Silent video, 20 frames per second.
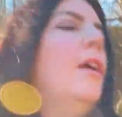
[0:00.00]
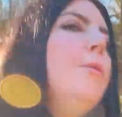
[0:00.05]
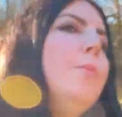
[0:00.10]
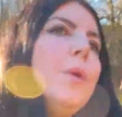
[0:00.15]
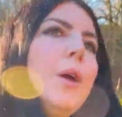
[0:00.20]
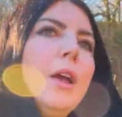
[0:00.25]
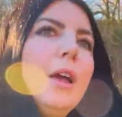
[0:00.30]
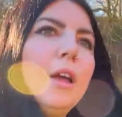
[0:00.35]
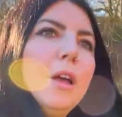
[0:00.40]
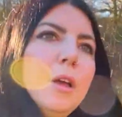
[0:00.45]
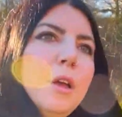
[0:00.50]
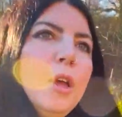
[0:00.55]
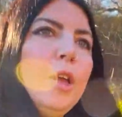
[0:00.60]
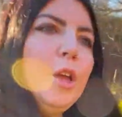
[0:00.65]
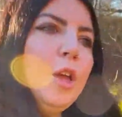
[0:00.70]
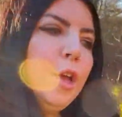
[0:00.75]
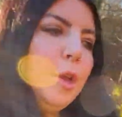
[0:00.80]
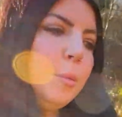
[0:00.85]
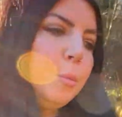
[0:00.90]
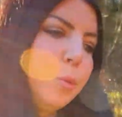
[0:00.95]
were
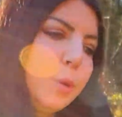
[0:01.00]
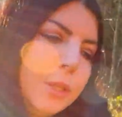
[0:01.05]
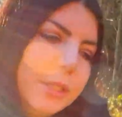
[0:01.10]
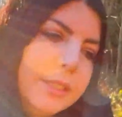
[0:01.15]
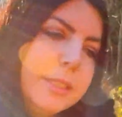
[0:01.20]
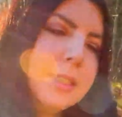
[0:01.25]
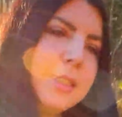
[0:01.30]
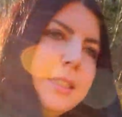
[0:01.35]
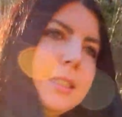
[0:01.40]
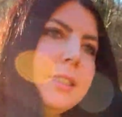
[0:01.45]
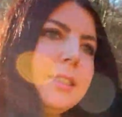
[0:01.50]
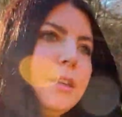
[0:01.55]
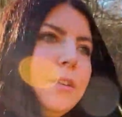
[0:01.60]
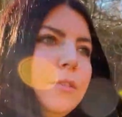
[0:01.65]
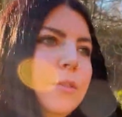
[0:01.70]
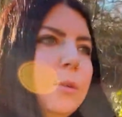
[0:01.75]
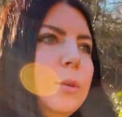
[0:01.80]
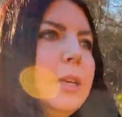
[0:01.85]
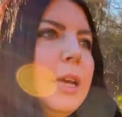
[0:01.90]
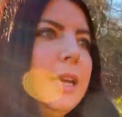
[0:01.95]
princes of
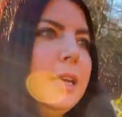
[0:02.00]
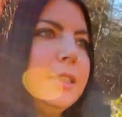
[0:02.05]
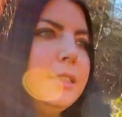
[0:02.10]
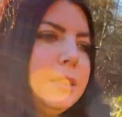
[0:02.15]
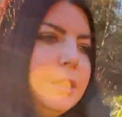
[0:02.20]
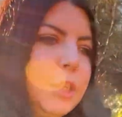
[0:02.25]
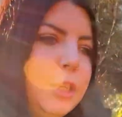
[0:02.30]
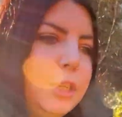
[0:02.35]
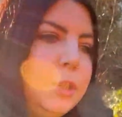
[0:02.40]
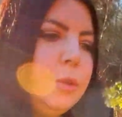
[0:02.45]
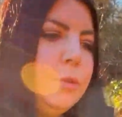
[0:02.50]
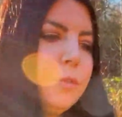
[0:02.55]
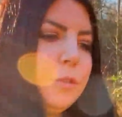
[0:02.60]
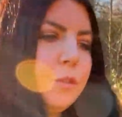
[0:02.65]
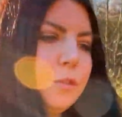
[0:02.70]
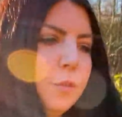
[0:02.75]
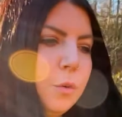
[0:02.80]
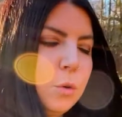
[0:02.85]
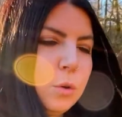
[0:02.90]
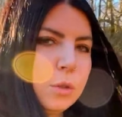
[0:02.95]
Gwynant who
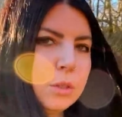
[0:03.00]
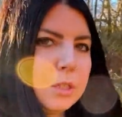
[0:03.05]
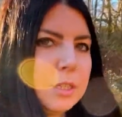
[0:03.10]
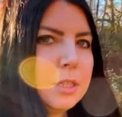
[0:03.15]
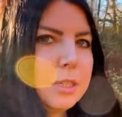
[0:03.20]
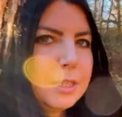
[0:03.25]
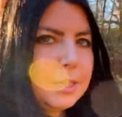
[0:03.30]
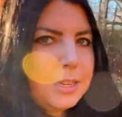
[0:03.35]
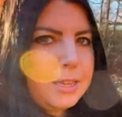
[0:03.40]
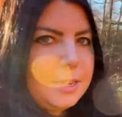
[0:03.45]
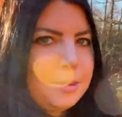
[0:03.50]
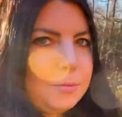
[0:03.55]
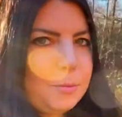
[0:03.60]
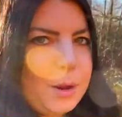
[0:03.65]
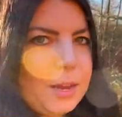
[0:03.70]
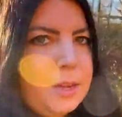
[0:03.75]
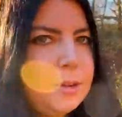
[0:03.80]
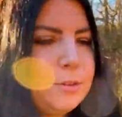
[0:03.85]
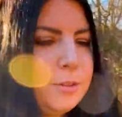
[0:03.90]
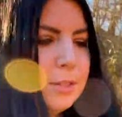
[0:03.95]
fought to keep
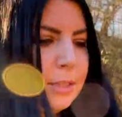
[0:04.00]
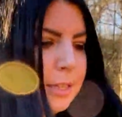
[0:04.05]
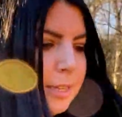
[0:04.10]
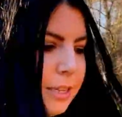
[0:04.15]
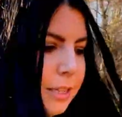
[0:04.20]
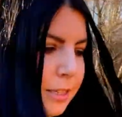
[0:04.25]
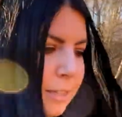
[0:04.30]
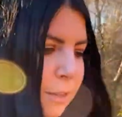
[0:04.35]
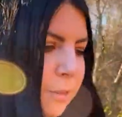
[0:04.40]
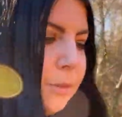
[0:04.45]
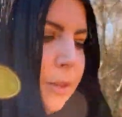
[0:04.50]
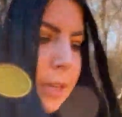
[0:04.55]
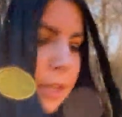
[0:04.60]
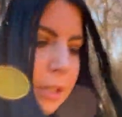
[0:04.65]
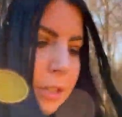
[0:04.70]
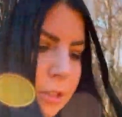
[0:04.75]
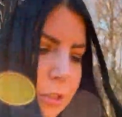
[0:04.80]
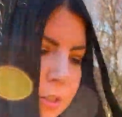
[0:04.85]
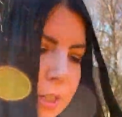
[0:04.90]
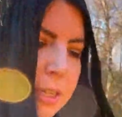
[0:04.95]
Wales its own
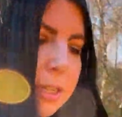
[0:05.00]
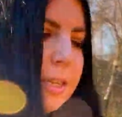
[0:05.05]
country